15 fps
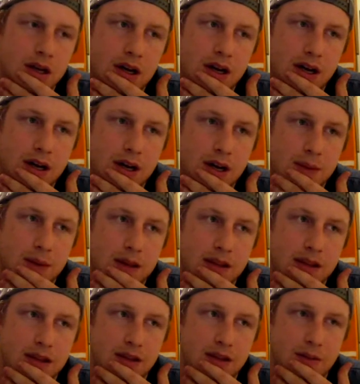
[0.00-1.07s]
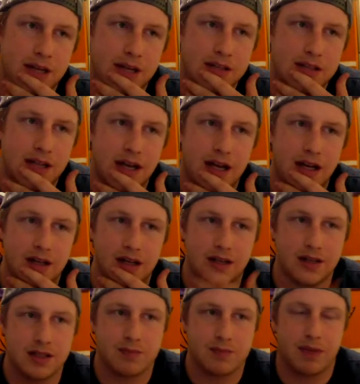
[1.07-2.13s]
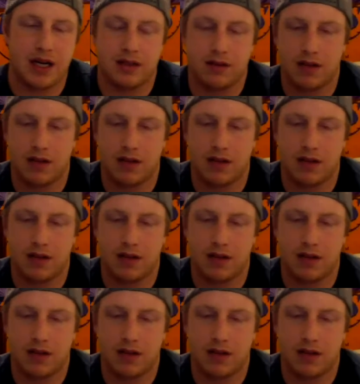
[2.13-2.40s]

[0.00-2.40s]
I think they'll match that and just bite